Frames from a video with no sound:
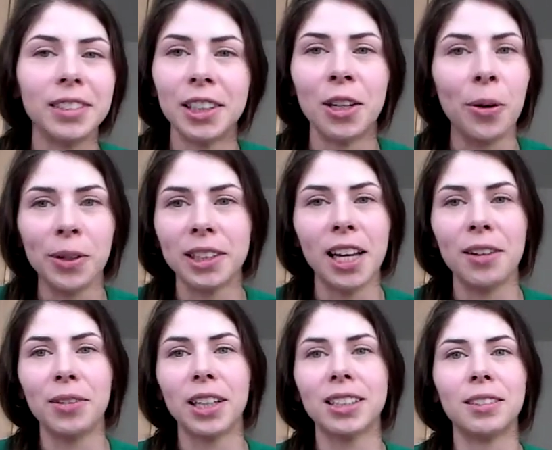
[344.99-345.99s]
There's always side
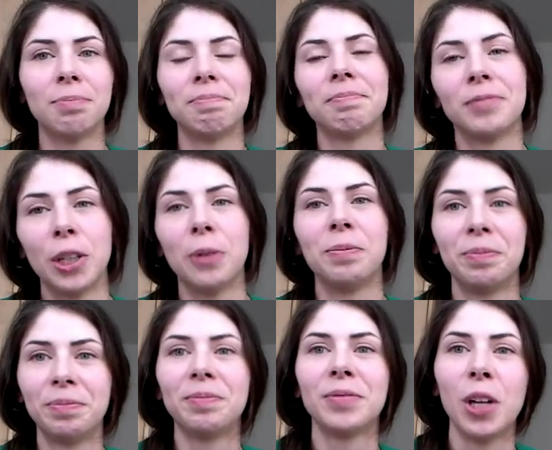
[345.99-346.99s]
effects. So
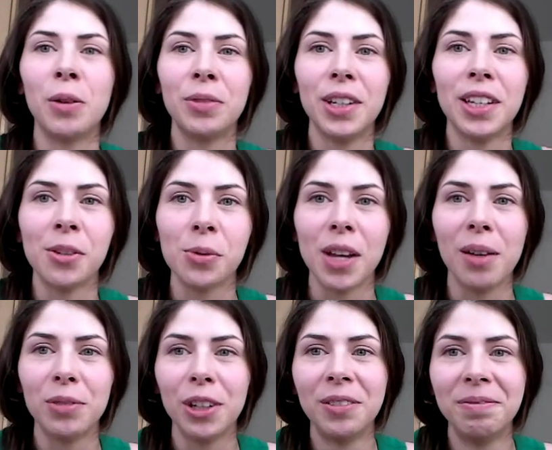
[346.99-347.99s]
hopefully this was
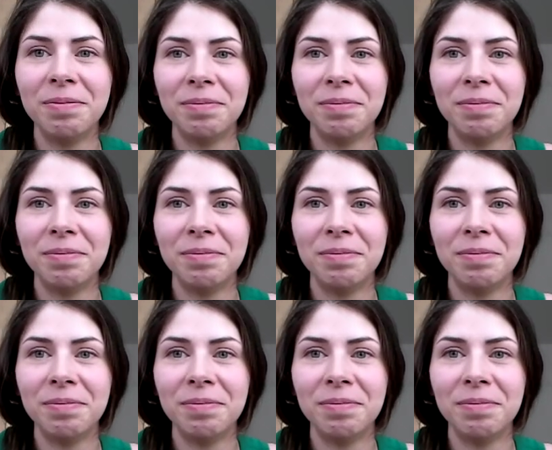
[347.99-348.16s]
helpful.